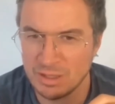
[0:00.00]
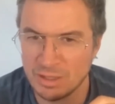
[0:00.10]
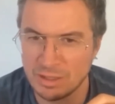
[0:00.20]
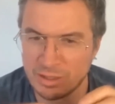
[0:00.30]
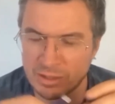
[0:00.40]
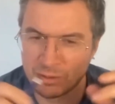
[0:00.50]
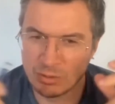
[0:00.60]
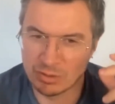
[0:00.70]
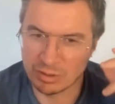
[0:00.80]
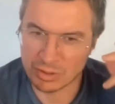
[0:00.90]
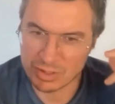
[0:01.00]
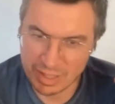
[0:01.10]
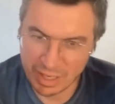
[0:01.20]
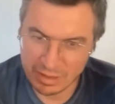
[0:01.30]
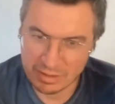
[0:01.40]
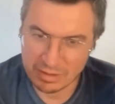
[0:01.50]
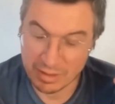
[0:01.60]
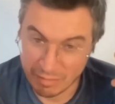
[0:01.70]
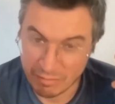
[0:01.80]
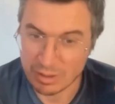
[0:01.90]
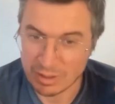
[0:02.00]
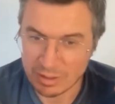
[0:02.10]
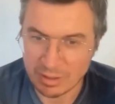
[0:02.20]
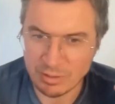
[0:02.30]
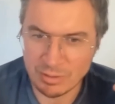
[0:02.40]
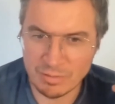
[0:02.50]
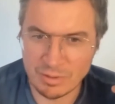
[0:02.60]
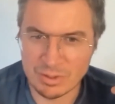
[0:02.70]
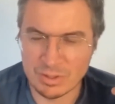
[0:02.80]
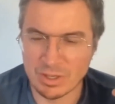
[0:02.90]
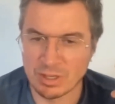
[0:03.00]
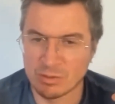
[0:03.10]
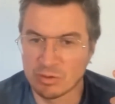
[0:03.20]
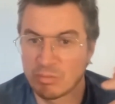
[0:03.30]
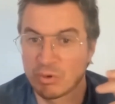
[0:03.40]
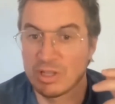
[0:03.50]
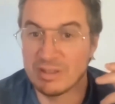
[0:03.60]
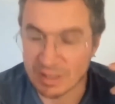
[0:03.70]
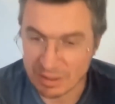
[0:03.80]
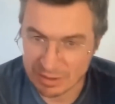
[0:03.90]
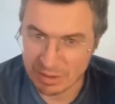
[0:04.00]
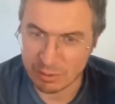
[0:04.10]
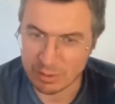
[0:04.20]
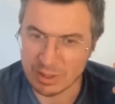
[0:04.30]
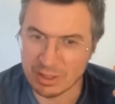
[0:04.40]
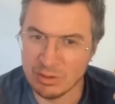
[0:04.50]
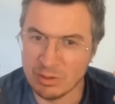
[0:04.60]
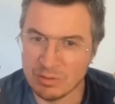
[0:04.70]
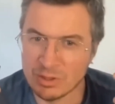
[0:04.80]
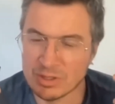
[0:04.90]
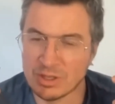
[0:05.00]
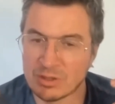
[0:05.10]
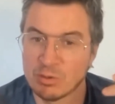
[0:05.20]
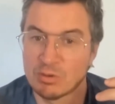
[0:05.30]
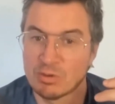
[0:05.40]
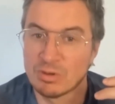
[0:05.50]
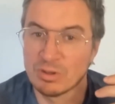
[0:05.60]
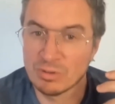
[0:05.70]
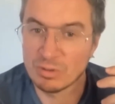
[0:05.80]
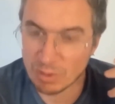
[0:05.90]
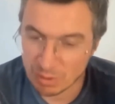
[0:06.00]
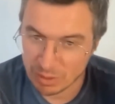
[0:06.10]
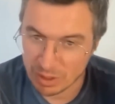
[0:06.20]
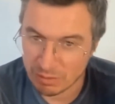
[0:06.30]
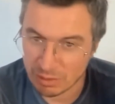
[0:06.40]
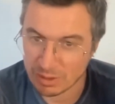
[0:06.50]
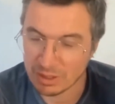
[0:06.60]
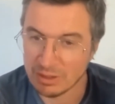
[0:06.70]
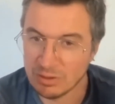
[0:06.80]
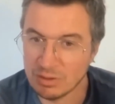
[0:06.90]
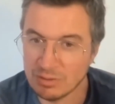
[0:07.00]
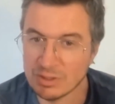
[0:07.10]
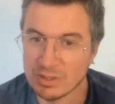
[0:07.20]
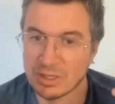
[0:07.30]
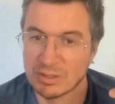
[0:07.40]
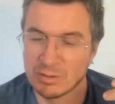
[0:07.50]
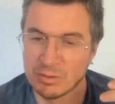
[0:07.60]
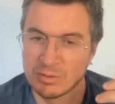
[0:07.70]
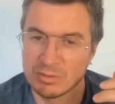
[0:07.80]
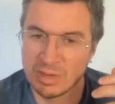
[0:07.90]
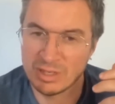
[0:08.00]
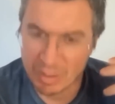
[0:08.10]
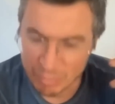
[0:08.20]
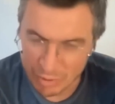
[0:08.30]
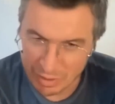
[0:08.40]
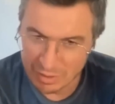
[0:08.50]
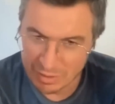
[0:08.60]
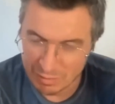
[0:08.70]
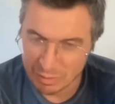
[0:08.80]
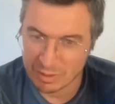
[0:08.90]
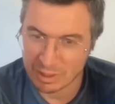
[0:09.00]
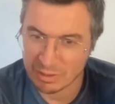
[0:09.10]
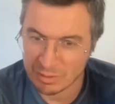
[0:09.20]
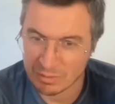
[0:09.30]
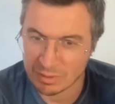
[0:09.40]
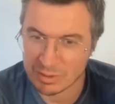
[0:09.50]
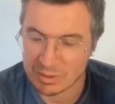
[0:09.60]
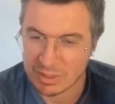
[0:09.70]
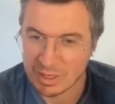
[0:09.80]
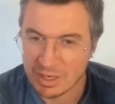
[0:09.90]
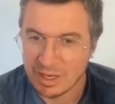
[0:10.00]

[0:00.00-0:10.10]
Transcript: to rational understanding, it could understand everything in the universe, it could predict everything in the universe, it could control everything in the universe, it could manipulate everything in the universe,